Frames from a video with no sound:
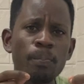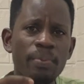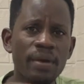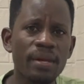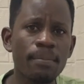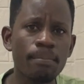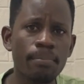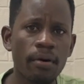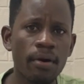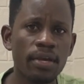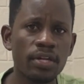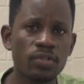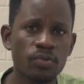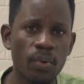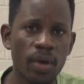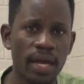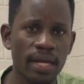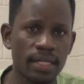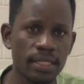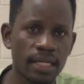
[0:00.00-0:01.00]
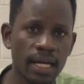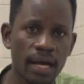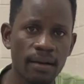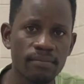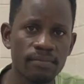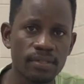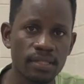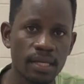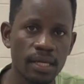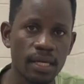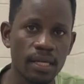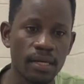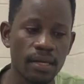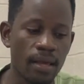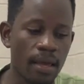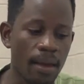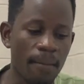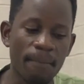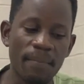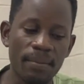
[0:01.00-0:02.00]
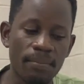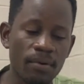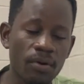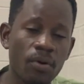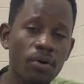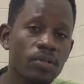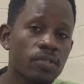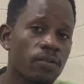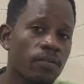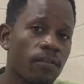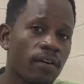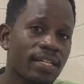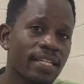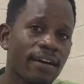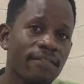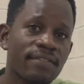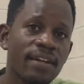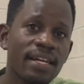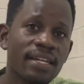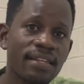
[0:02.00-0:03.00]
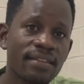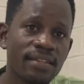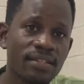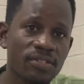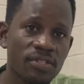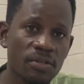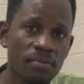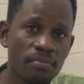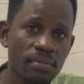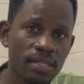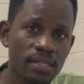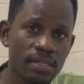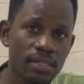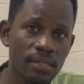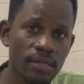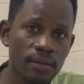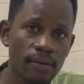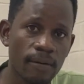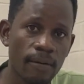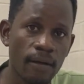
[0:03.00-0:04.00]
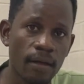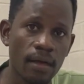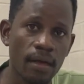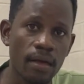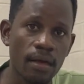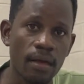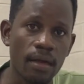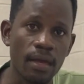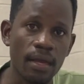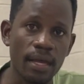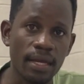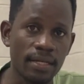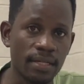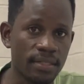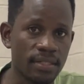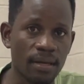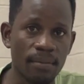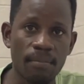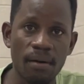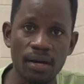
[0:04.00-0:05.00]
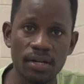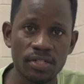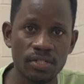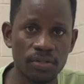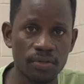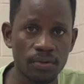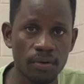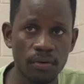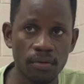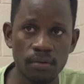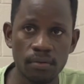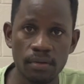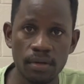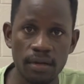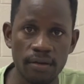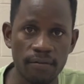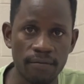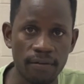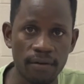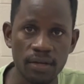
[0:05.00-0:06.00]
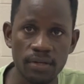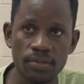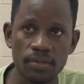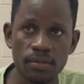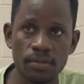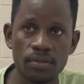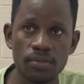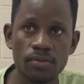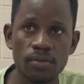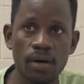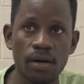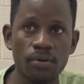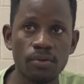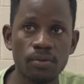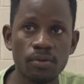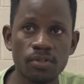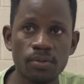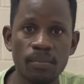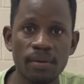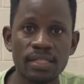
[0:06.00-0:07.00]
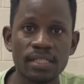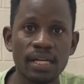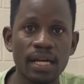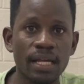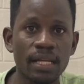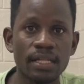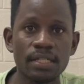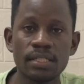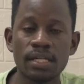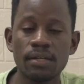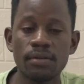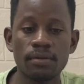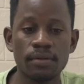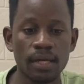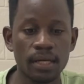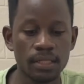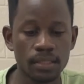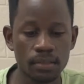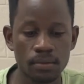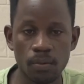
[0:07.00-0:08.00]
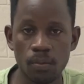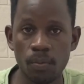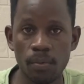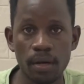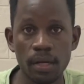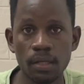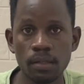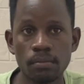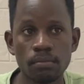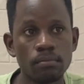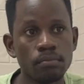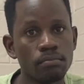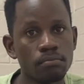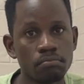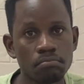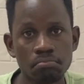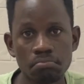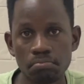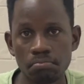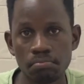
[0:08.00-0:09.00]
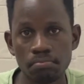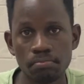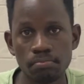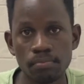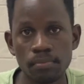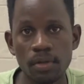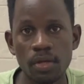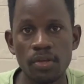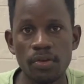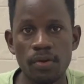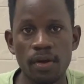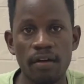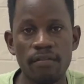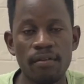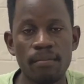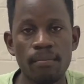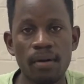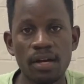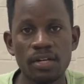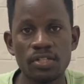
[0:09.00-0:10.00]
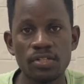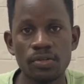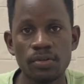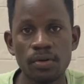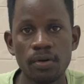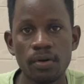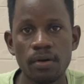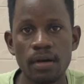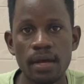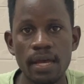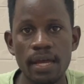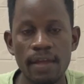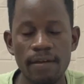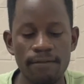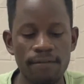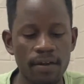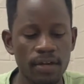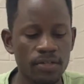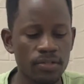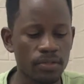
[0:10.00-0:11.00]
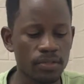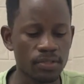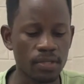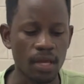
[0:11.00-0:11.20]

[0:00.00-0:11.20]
pinpoint where it comes in. But because of what I've done in the CBC, it is a bacterial infection. So I will automatically tell you that, well, you have a bacterial infection.